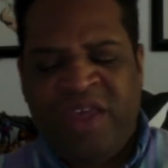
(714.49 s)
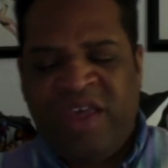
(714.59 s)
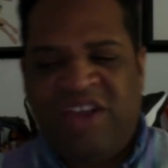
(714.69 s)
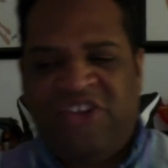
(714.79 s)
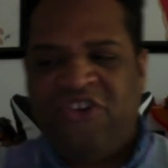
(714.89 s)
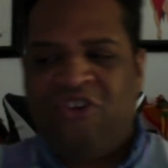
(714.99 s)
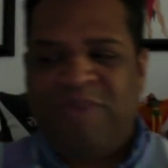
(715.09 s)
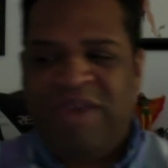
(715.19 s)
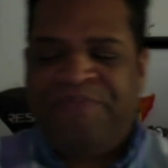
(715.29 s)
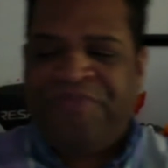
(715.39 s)
it showed
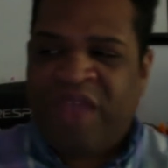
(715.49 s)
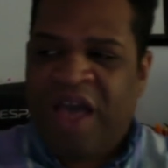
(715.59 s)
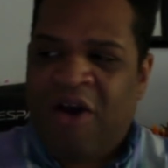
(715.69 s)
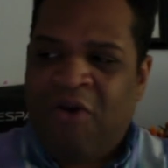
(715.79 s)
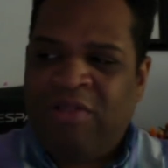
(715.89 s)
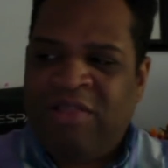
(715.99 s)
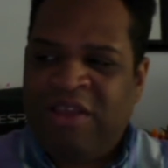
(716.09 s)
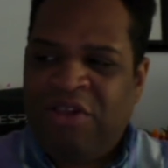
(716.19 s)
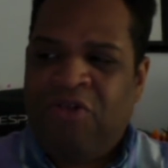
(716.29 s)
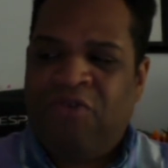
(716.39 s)
me how
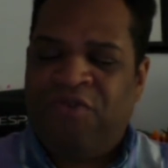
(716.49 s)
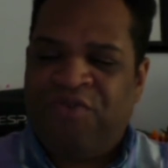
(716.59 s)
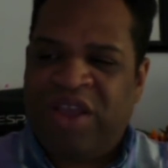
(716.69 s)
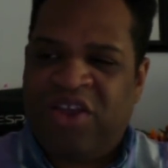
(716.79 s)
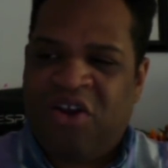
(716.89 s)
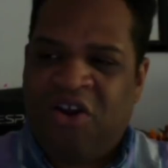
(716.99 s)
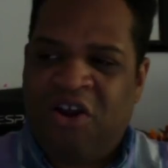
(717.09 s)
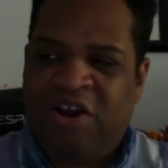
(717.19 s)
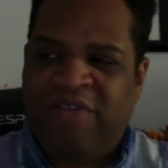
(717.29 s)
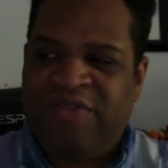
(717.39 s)
little
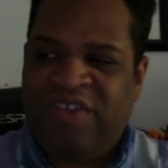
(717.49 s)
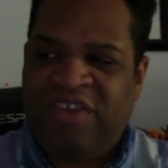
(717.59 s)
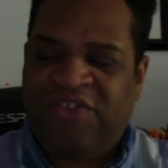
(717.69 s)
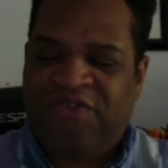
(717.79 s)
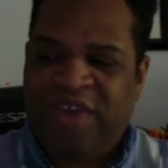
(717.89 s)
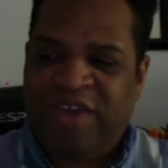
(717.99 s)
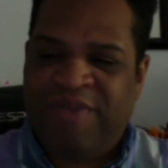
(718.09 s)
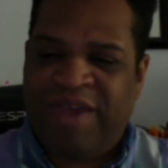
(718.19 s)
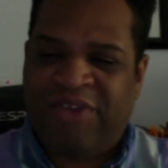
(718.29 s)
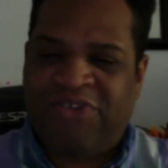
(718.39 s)
regard these
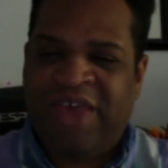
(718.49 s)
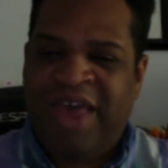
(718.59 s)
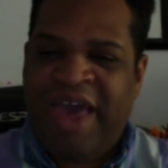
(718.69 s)
females